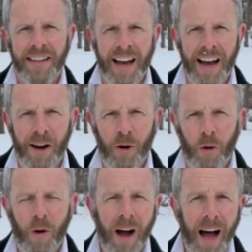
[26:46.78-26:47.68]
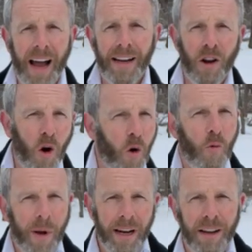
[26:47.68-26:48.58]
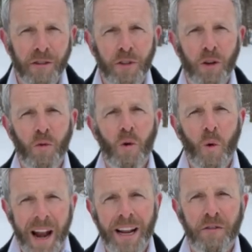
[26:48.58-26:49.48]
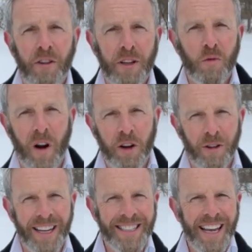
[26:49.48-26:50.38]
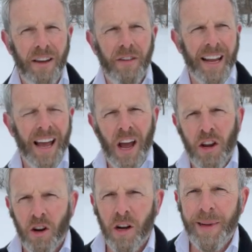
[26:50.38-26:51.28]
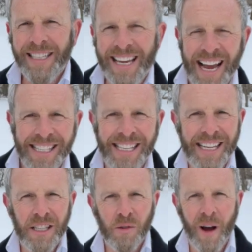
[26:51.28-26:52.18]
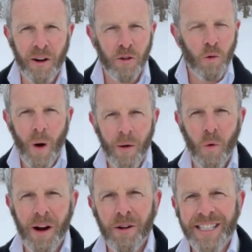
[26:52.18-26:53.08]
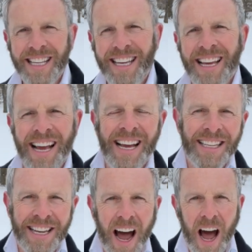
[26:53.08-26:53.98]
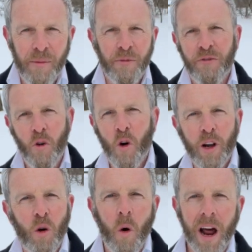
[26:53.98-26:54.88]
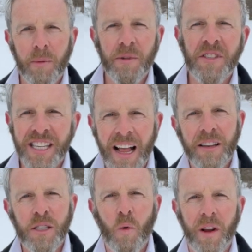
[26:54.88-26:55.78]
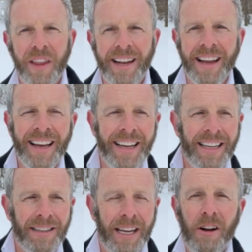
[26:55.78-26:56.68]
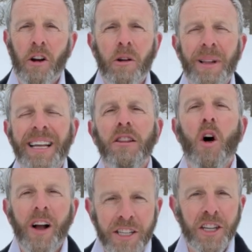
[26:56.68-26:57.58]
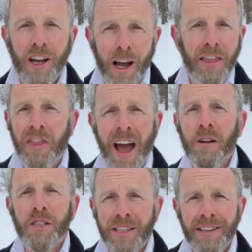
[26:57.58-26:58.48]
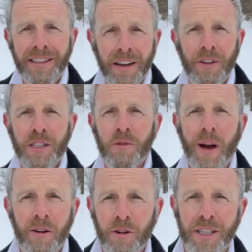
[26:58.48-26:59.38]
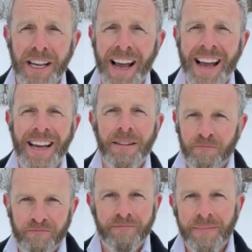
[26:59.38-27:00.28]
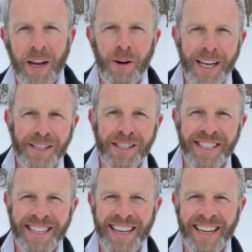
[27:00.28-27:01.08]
Now, I know many of you were waiting for this one. You're like, David, you're going to be testing sweaters? Where is the Tom Ford Quantum of Solace one that inarguably launched 1,000 different sweaters? Here it is.